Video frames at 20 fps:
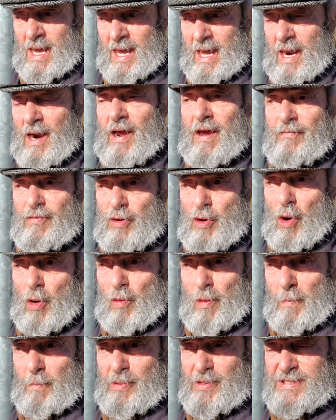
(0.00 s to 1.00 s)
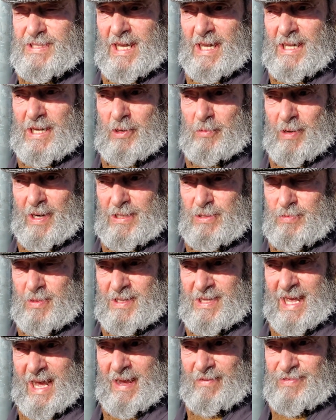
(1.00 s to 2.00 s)
if you go to a Brazilian
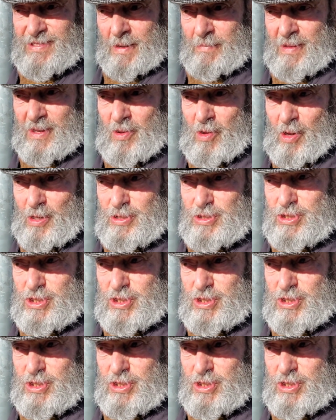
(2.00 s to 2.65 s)
restaurant, they have something called